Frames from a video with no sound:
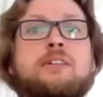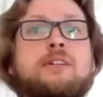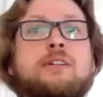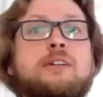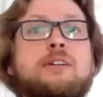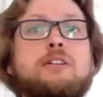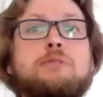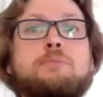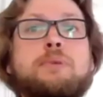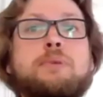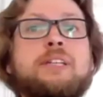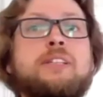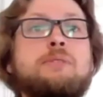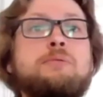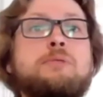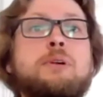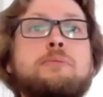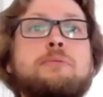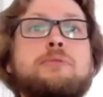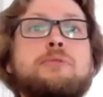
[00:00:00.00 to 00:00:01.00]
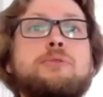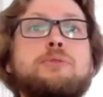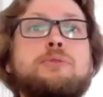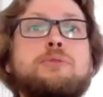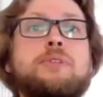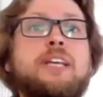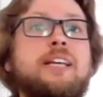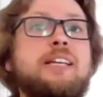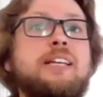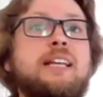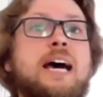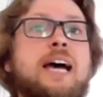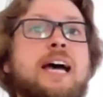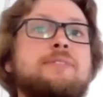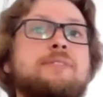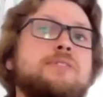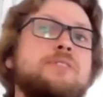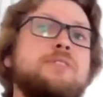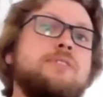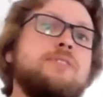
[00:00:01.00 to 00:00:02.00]
or pick them up through daily
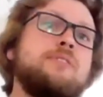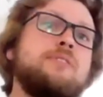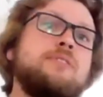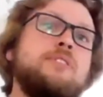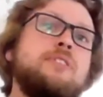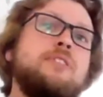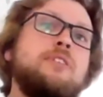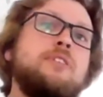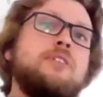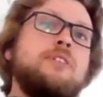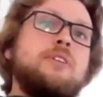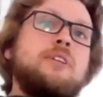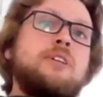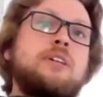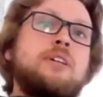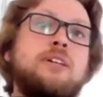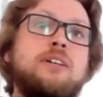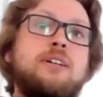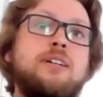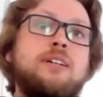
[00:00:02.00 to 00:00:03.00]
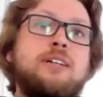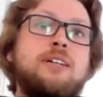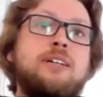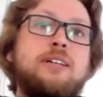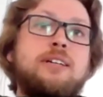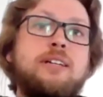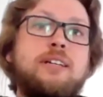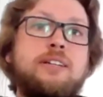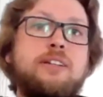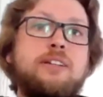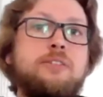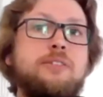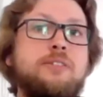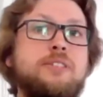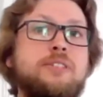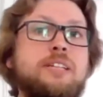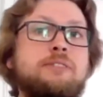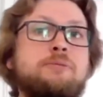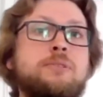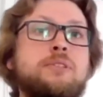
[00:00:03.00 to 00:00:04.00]
lives. And
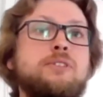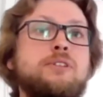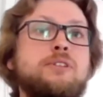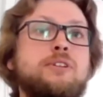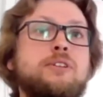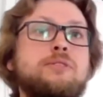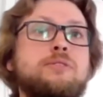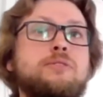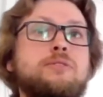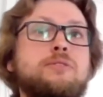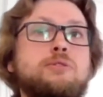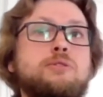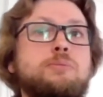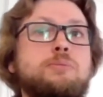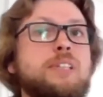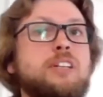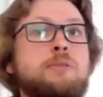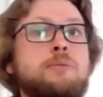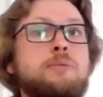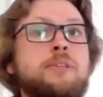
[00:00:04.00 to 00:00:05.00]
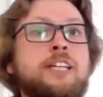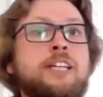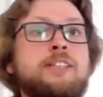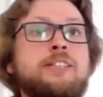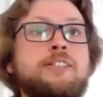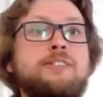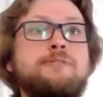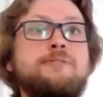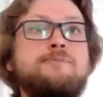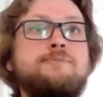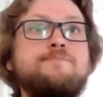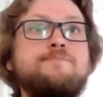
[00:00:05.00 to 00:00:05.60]
others have been taught to be dominated.